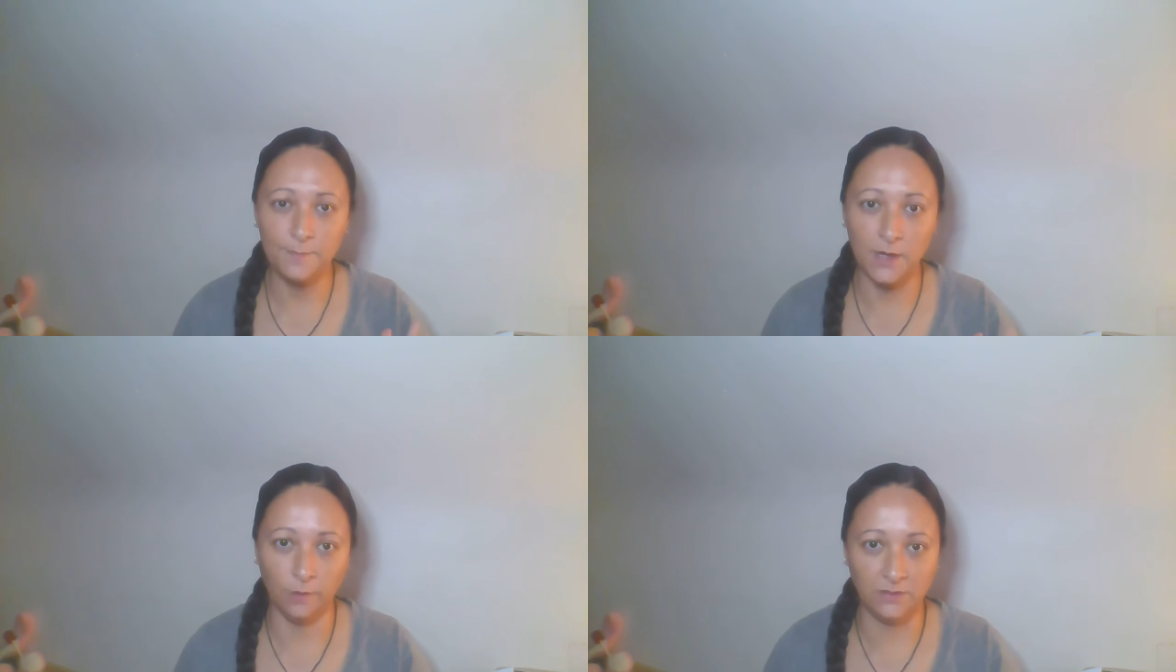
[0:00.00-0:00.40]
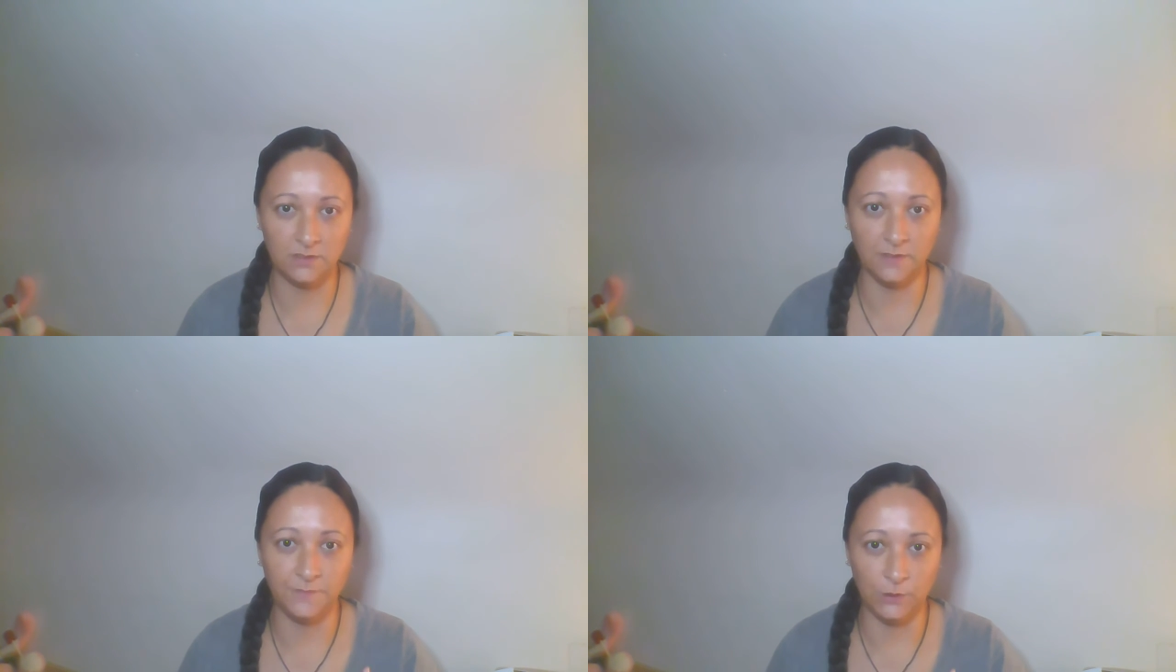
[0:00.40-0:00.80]
a
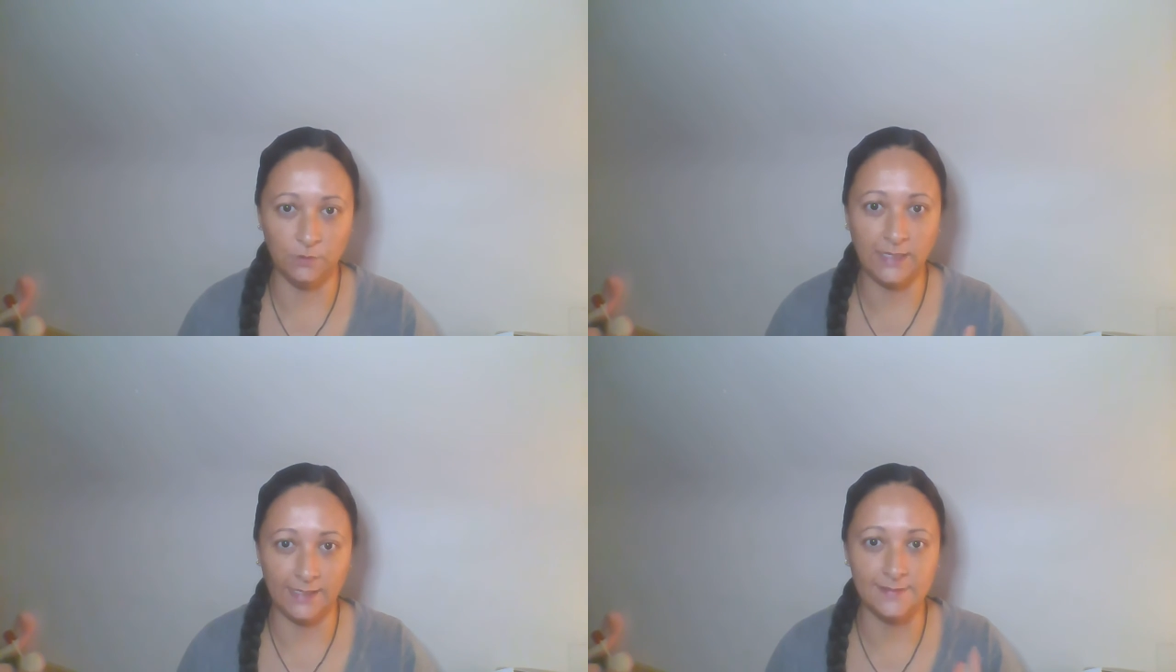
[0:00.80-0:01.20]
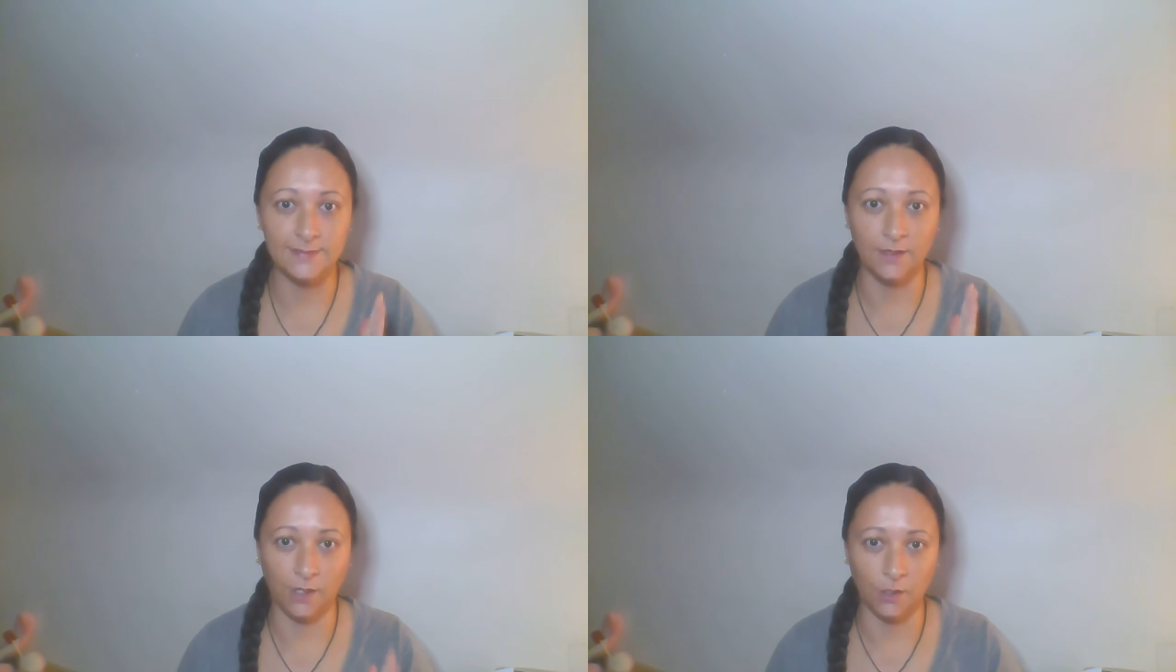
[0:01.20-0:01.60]
post a few
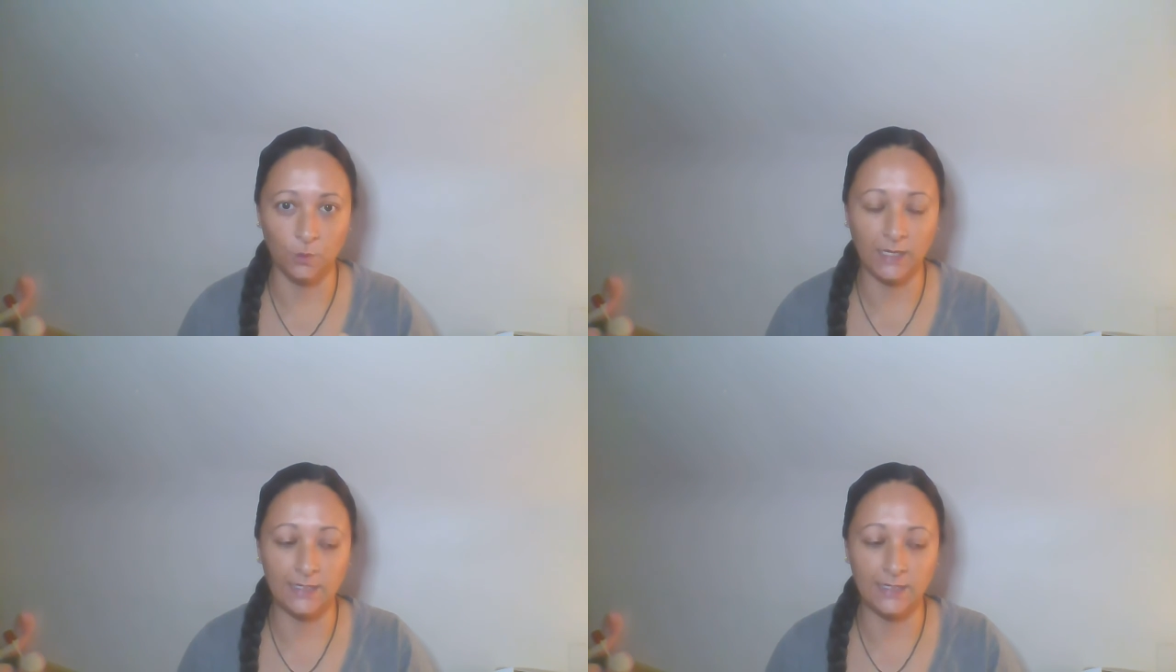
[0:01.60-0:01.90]
days ago